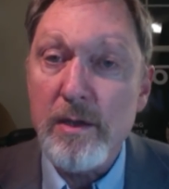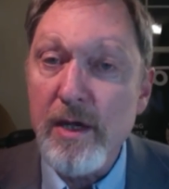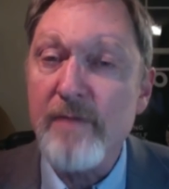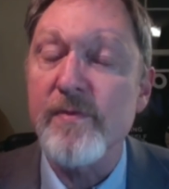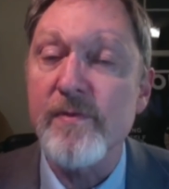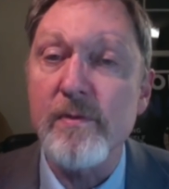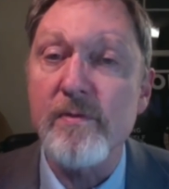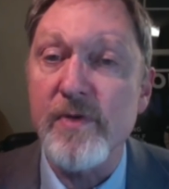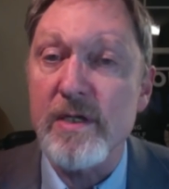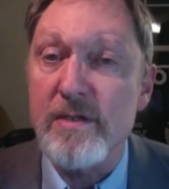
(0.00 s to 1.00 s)
You have,
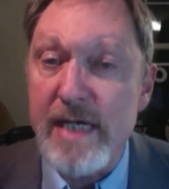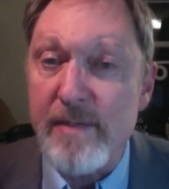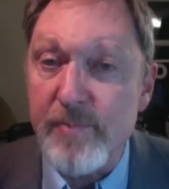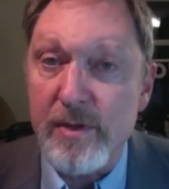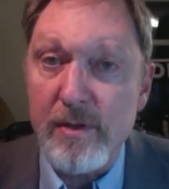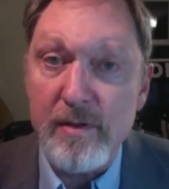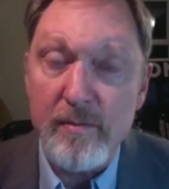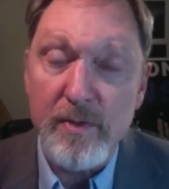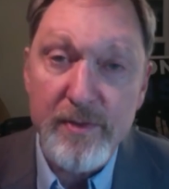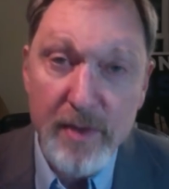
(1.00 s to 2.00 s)
for example,
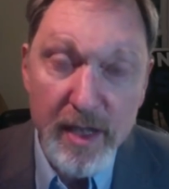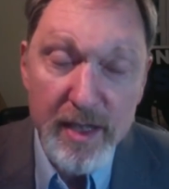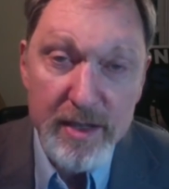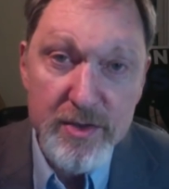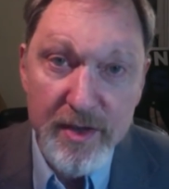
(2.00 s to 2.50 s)
with guns,